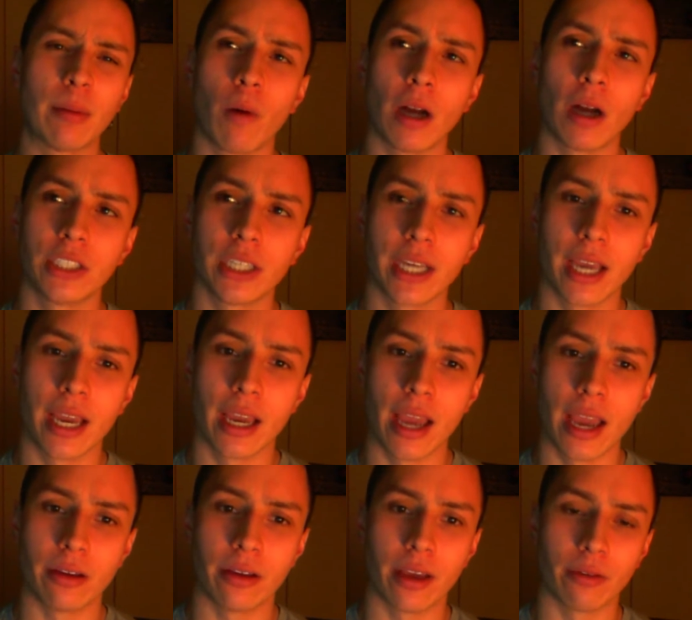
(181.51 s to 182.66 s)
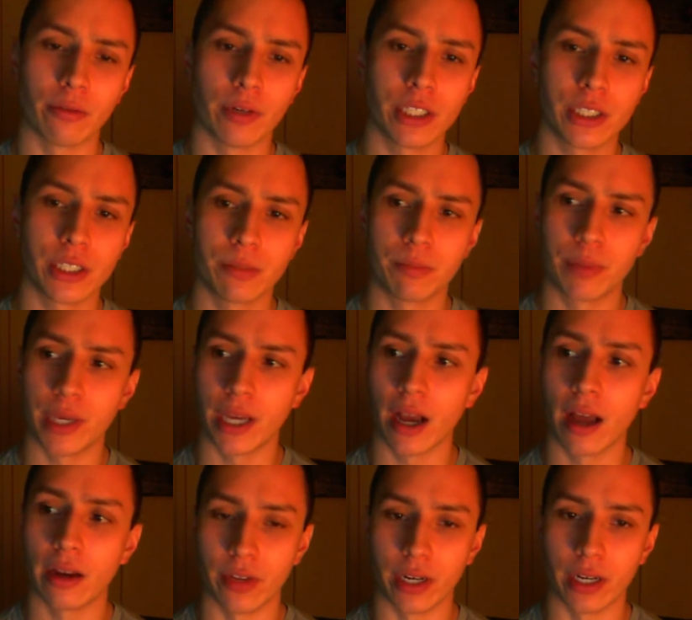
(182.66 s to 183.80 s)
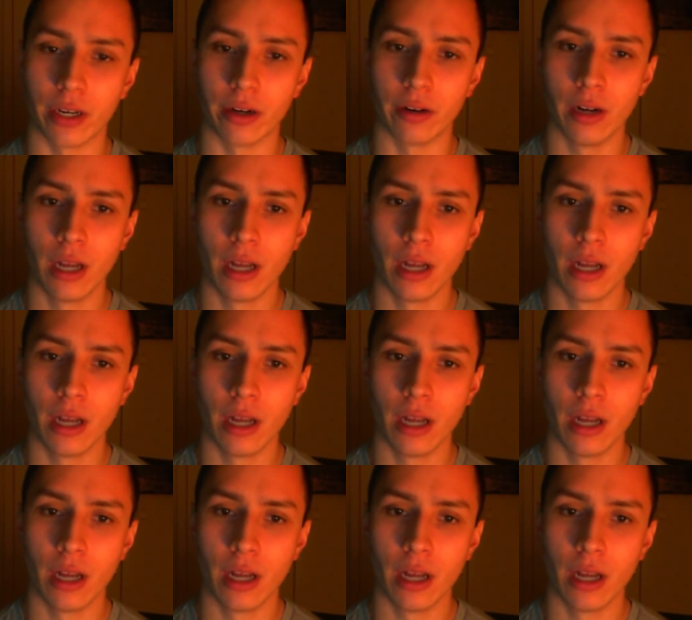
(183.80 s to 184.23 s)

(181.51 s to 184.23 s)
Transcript: watching a Rich Piana video,